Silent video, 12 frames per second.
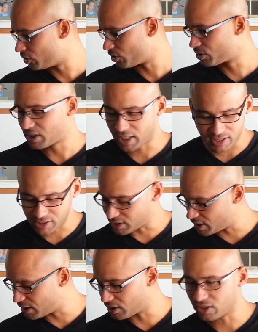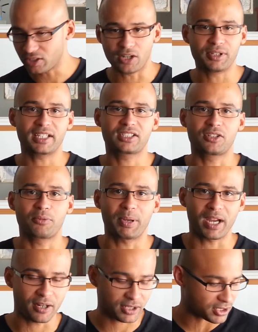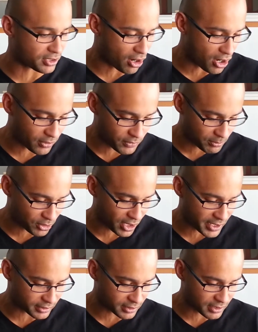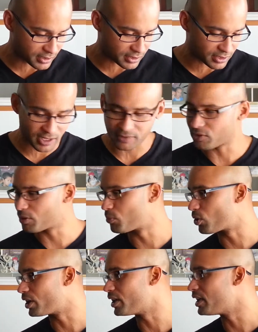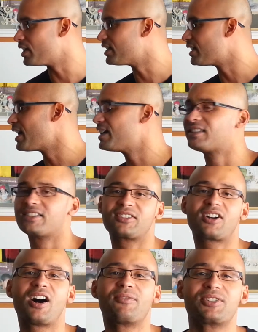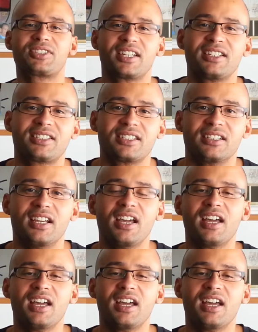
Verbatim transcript: There's kids sitting, you know, next to their parents, and all of them are like this. None of them were engaged in a conversation.